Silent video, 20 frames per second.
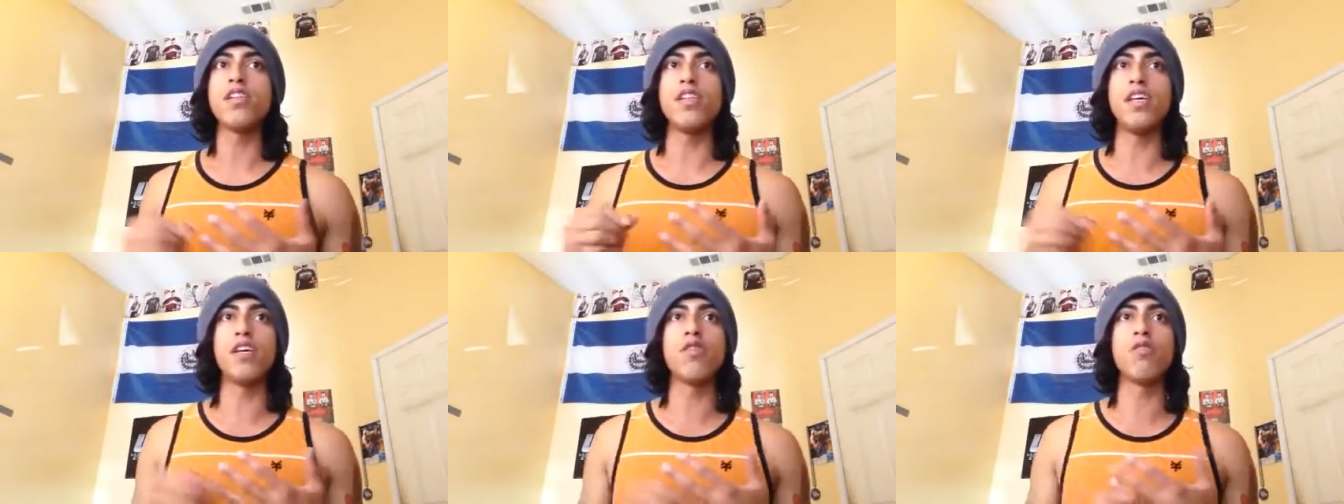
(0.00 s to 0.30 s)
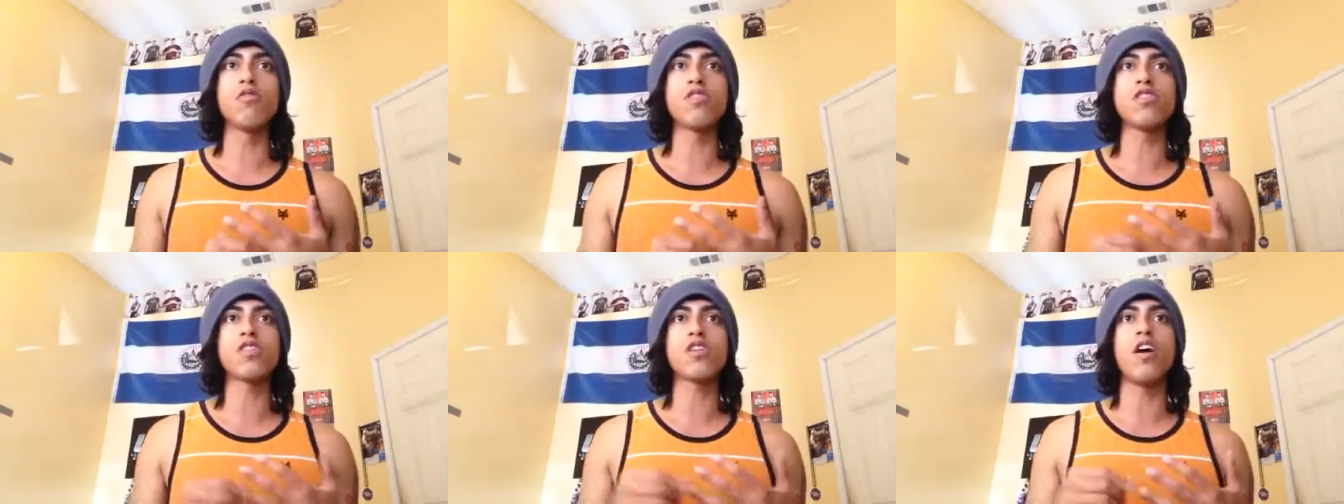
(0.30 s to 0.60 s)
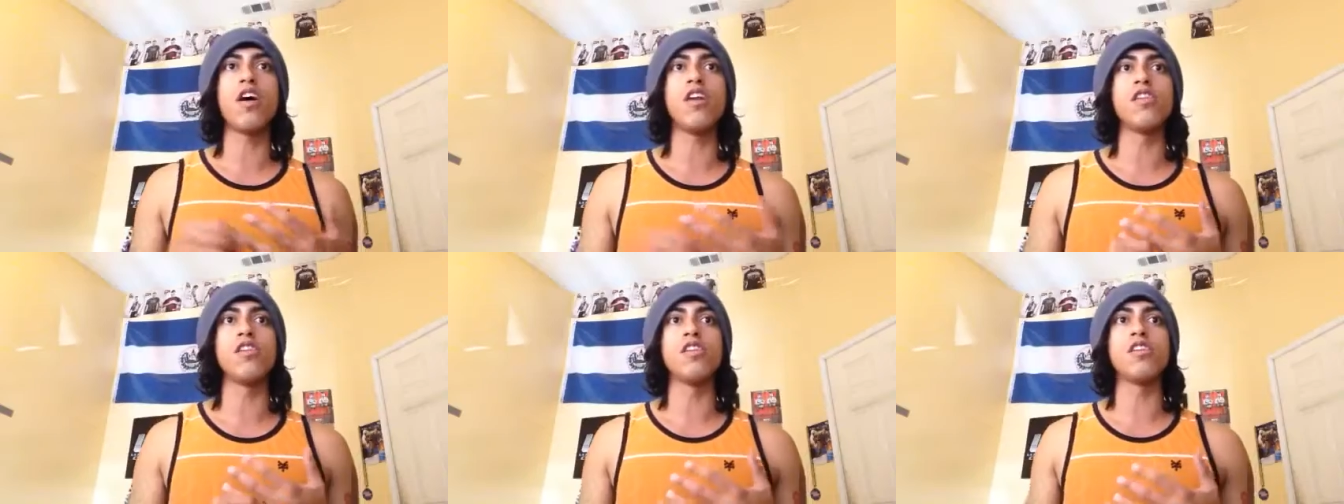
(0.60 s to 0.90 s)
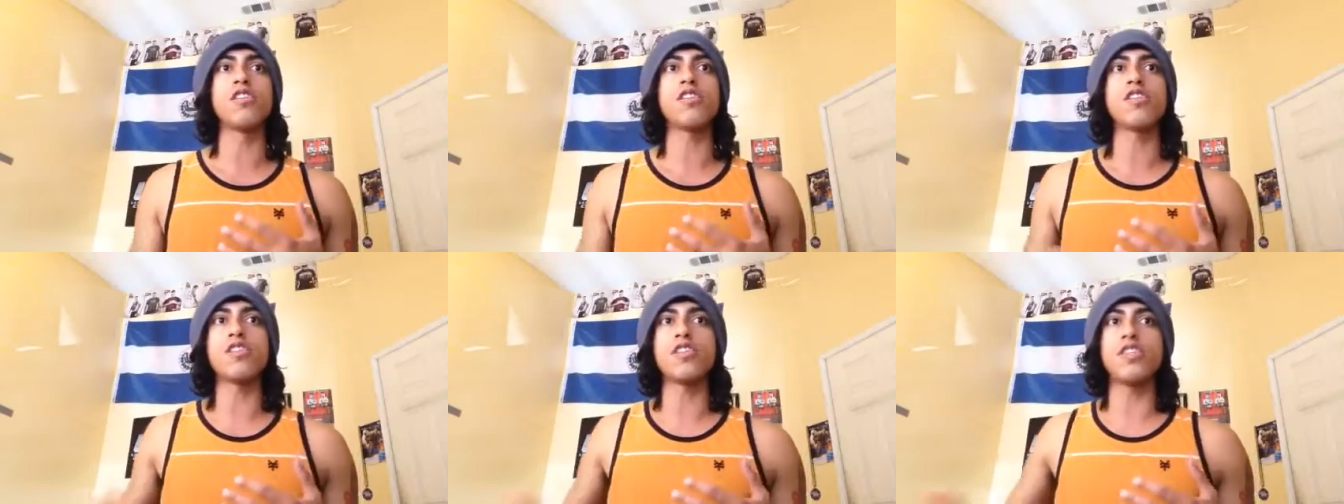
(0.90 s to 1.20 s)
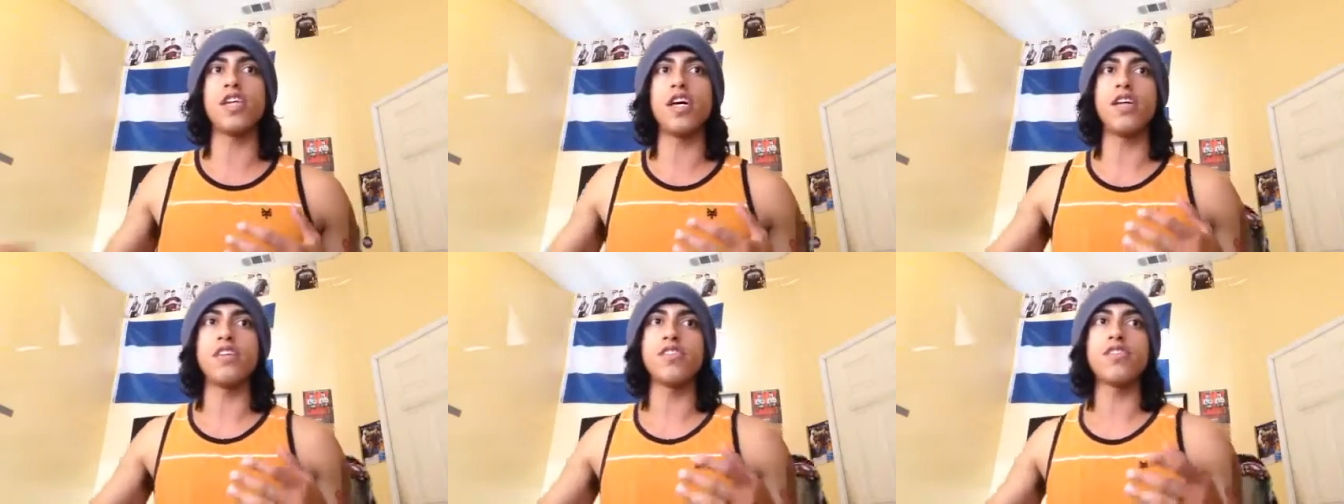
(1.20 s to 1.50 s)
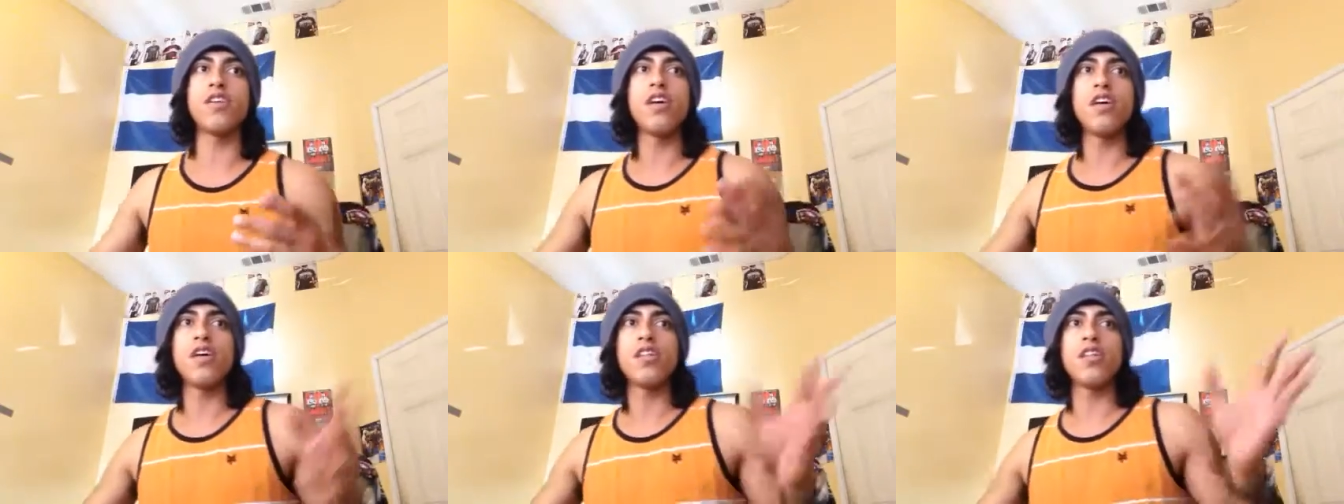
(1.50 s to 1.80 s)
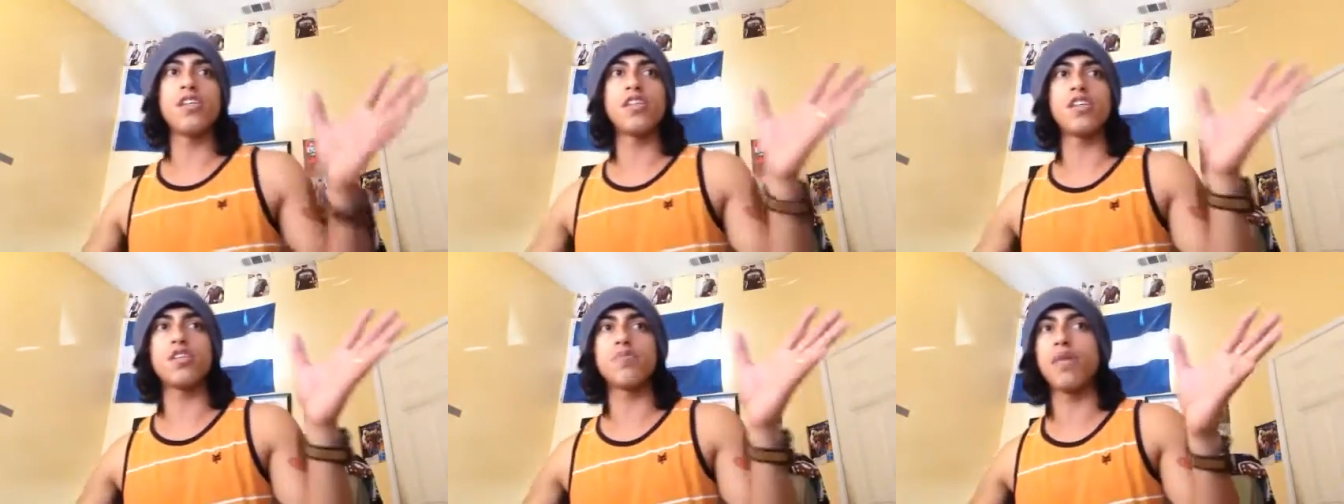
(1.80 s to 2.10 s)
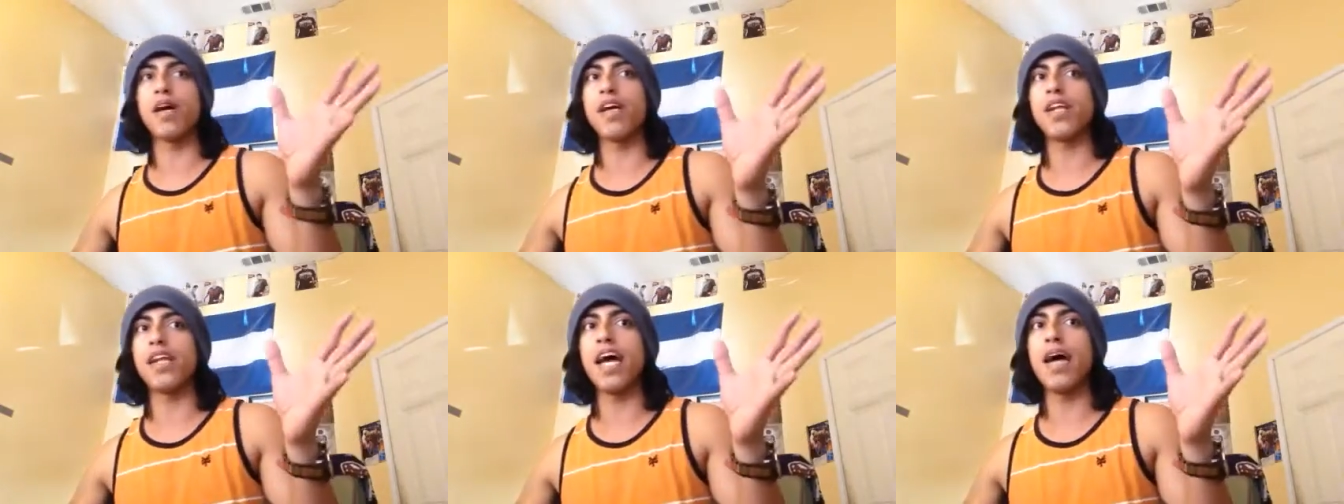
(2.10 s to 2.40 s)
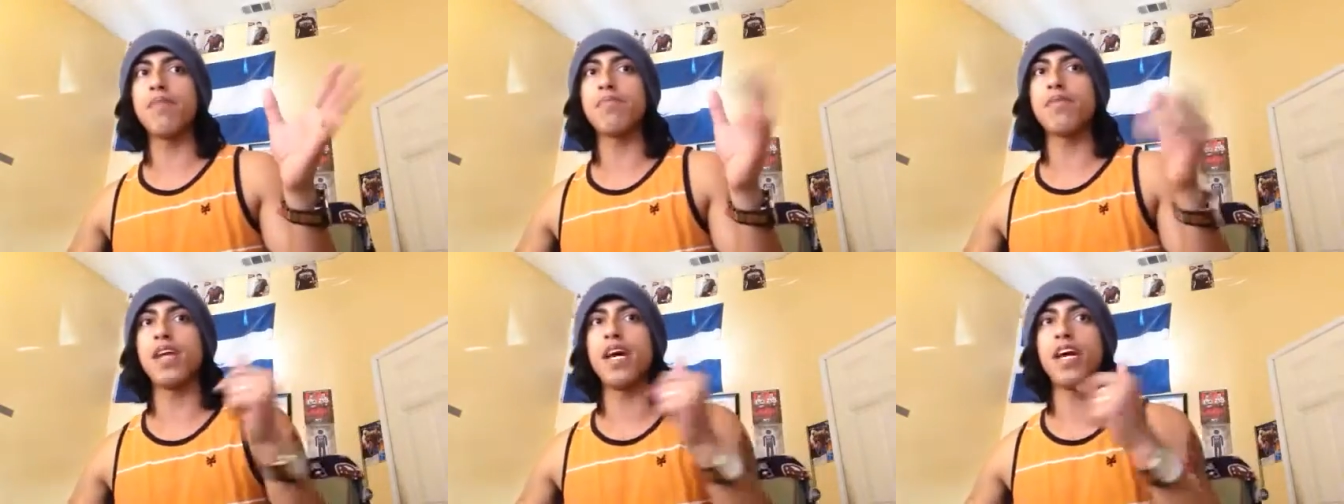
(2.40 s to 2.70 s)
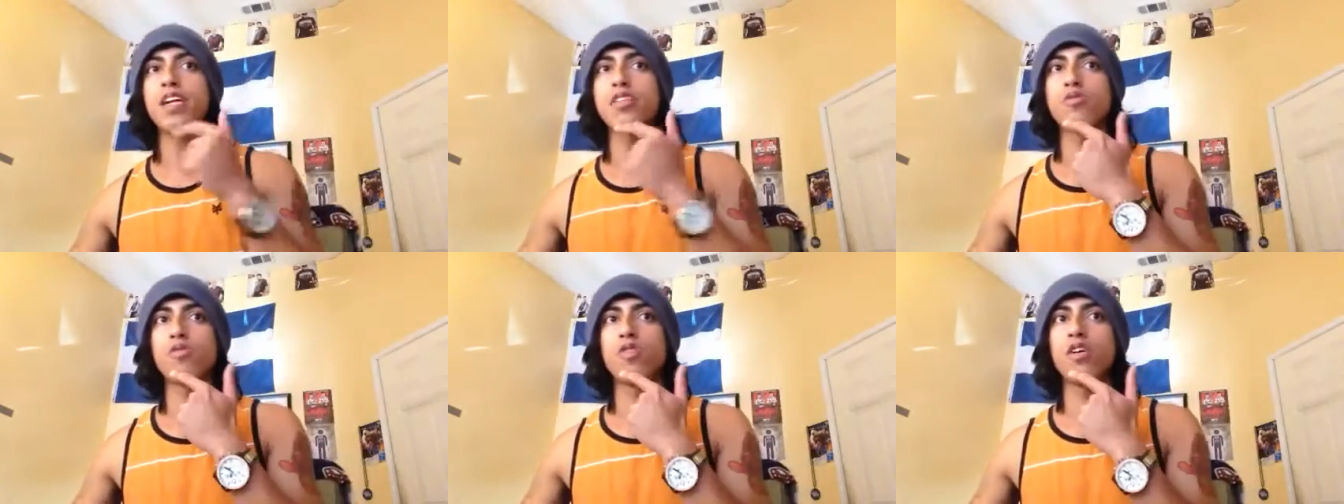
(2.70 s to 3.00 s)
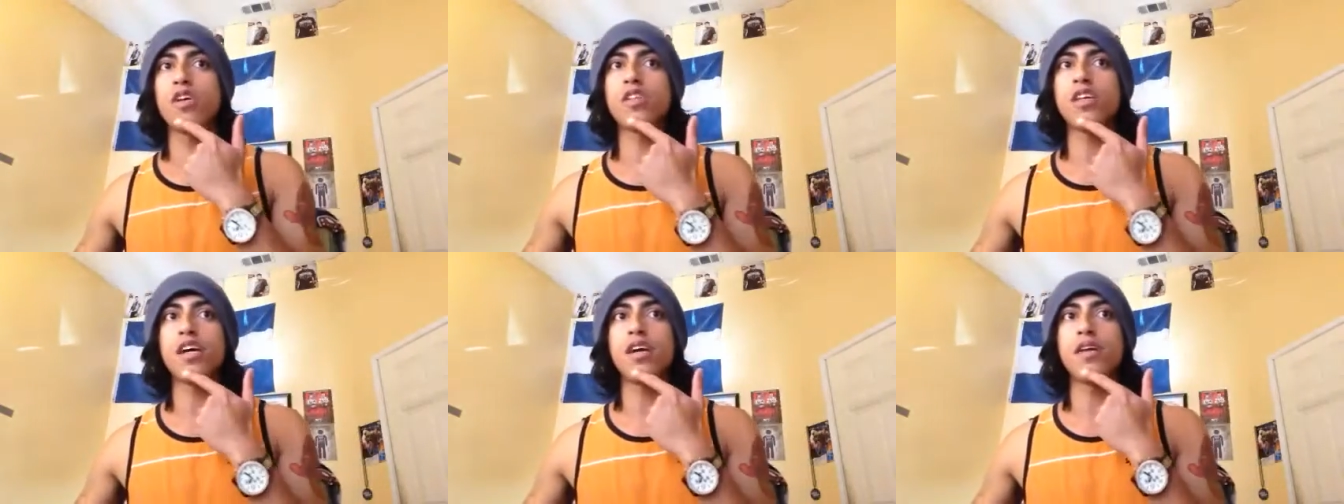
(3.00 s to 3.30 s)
Legal Scholars says. This is by Napp Nazworth.